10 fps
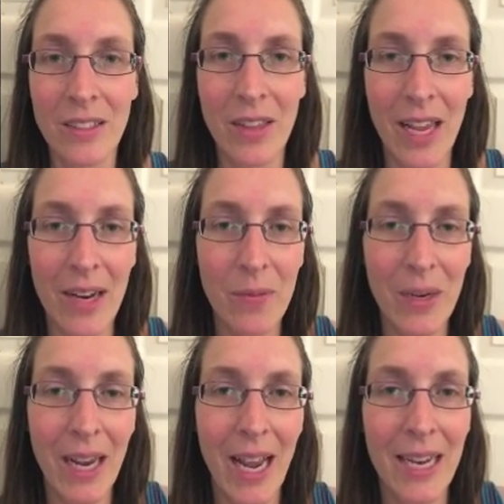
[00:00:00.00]
so then
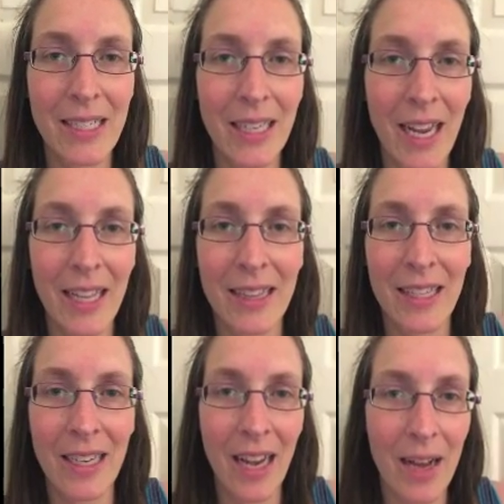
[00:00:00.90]
we had to cut
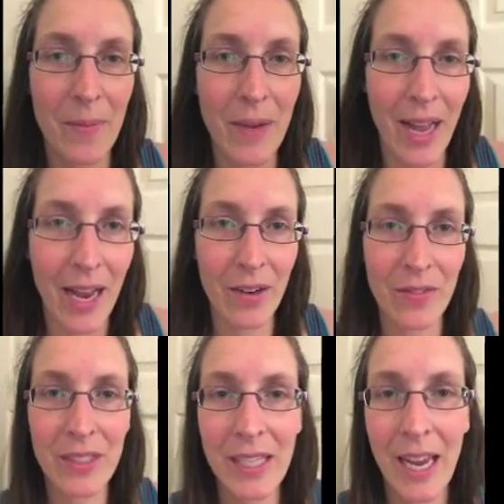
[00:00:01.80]
the gum out
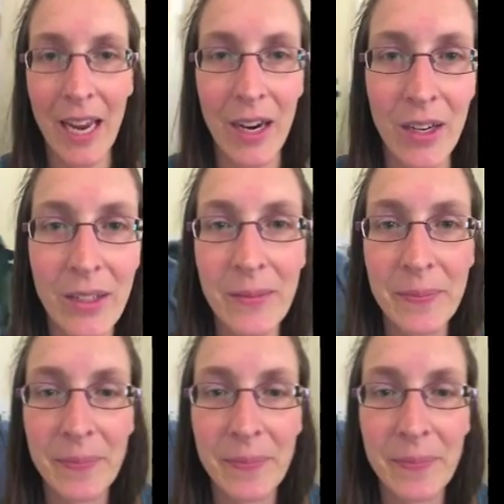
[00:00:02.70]
of his hair.